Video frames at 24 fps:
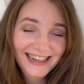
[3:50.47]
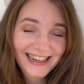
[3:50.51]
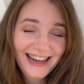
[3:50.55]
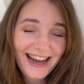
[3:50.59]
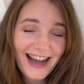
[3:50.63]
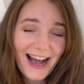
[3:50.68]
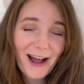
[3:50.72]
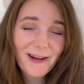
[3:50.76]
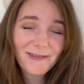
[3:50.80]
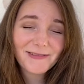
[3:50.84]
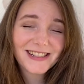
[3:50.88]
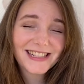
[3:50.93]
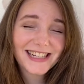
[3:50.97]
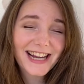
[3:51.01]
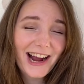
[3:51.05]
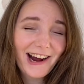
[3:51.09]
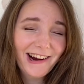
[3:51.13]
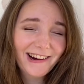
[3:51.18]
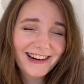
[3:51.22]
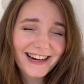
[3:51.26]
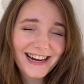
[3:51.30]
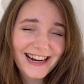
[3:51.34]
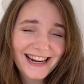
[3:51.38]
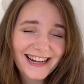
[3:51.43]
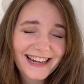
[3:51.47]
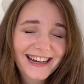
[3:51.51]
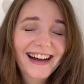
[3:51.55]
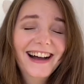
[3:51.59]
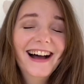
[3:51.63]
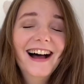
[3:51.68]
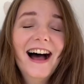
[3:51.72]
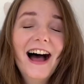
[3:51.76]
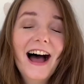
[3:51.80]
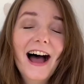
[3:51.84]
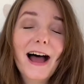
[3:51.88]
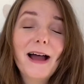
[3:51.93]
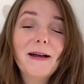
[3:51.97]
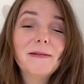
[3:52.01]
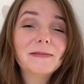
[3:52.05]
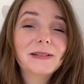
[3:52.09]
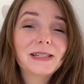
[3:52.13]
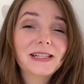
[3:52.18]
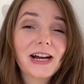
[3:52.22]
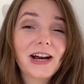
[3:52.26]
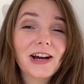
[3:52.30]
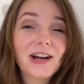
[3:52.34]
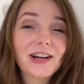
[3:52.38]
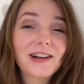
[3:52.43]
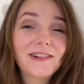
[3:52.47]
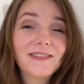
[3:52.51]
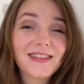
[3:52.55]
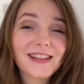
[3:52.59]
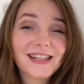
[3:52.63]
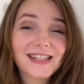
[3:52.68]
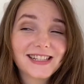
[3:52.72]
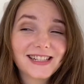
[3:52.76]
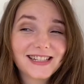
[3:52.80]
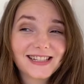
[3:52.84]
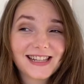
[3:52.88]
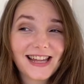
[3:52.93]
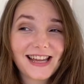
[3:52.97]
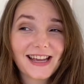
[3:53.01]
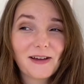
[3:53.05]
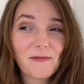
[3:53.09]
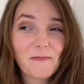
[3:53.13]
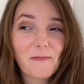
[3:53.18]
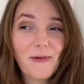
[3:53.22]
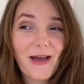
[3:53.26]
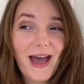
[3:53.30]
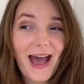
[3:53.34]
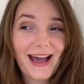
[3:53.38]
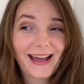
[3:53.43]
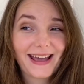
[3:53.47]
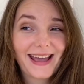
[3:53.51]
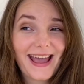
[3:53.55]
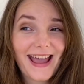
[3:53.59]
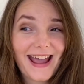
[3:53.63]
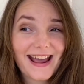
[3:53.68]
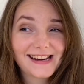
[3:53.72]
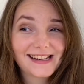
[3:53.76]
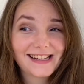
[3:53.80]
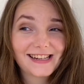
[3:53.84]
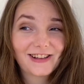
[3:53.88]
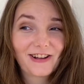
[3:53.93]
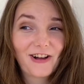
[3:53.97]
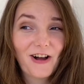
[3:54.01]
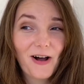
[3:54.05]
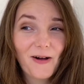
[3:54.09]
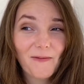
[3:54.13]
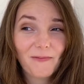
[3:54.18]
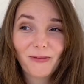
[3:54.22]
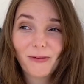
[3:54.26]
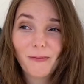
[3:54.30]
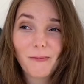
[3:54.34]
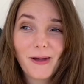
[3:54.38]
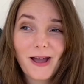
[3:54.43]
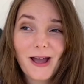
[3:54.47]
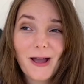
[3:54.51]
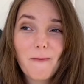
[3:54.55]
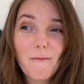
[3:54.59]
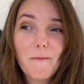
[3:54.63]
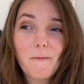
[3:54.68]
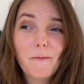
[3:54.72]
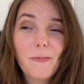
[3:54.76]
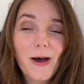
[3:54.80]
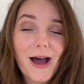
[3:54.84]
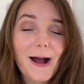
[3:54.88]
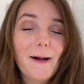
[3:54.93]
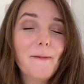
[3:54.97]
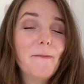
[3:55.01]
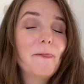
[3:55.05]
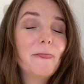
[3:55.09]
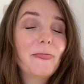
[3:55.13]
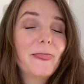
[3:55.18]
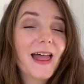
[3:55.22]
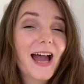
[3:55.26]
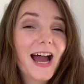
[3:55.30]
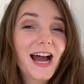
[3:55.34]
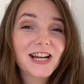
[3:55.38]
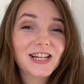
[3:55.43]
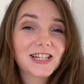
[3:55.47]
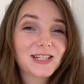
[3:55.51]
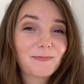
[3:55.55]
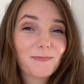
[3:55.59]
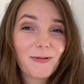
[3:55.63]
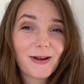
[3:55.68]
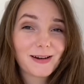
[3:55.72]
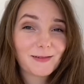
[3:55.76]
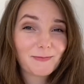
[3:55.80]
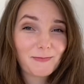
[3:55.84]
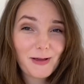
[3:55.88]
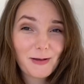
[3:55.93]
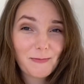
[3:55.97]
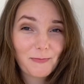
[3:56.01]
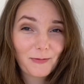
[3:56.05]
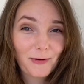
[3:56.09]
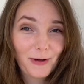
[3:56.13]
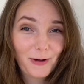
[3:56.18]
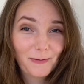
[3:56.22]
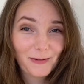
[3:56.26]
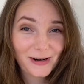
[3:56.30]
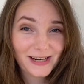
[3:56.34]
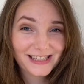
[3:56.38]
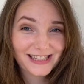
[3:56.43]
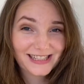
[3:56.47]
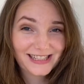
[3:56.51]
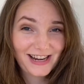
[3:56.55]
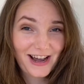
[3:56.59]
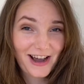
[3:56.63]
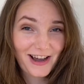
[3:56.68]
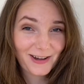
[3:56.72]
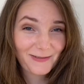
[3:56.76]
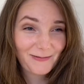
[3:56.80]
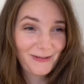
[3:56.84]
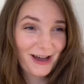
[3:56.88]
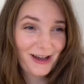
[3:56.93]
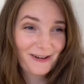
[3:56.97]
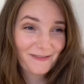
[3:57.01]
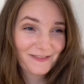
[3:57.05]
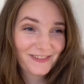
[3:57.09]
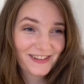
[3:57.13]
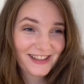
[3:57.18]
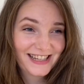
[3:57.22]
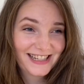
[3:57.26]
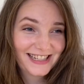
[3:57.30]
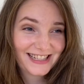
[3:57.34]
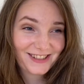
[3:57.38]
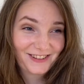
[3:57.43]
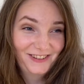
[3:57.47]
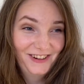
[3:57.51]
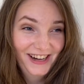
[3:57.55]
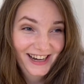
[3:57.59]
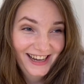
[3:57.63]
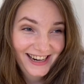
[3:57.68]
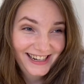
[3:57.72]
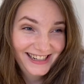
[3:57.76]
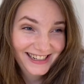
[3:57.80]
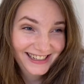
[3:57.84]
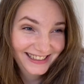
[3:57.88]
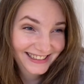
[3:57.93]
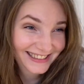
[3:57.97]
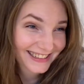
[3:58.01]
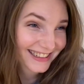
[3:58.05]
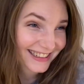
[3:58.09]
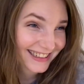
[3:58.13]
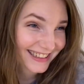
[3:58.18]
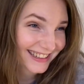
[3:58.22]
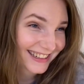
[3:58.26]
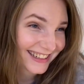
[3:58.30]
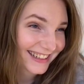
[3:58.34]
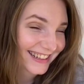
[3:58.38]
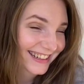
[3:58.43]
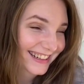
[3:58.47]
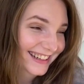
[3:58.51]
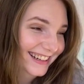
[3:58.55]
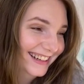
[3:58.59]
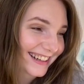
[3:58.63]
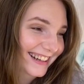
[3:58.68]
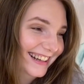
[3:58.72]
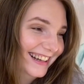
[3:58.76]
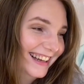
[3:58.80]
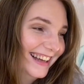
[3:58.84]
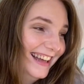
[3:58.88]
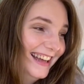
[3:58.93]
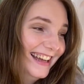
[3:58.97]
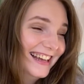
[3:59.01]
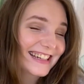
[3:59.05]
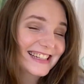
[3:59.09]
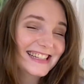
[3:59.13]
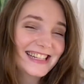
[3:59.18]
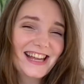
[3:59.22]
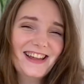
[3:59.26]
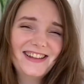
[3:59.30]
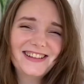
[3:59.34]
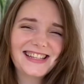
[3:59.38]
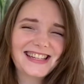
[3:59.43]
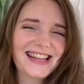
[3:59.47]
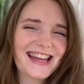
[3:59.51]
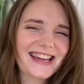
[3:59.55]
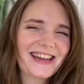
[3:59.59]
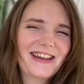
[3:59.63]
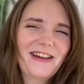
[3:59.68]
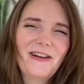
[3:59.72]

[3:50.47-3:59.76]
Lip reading: I'm sorry if this is like a backhanded compliment, but I just picked people I wanted to talk about for this one. So I was like, who